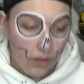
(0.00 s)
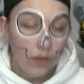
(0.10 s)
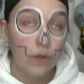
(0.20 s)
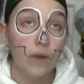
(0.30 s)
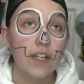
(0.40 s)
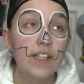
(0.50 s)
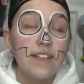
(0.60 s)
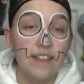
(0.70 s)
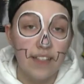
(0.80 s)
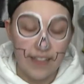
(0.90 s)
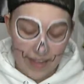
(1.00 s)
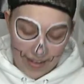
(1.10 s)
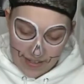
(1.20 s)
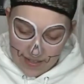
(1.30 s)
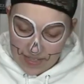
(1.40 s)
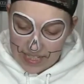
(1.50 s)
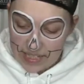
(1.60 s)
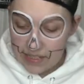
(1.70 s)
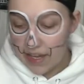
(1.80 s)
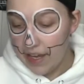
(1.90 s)
Lord, it is in the 90s
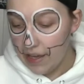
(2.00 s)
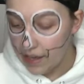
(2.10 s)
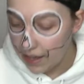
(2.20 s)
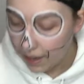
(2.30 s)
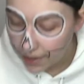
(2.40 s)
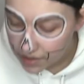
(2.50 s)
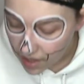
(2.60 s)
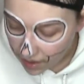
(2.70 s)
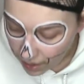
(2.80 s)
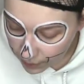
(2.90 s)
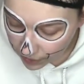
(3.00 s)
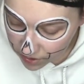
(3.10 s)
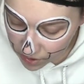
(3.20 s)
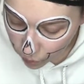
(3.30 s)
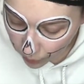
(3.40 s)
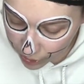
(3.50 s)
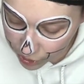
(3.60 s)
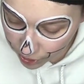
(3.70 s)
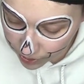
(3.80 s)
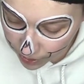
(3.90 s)
today, guys, and I'm in a sweatshirt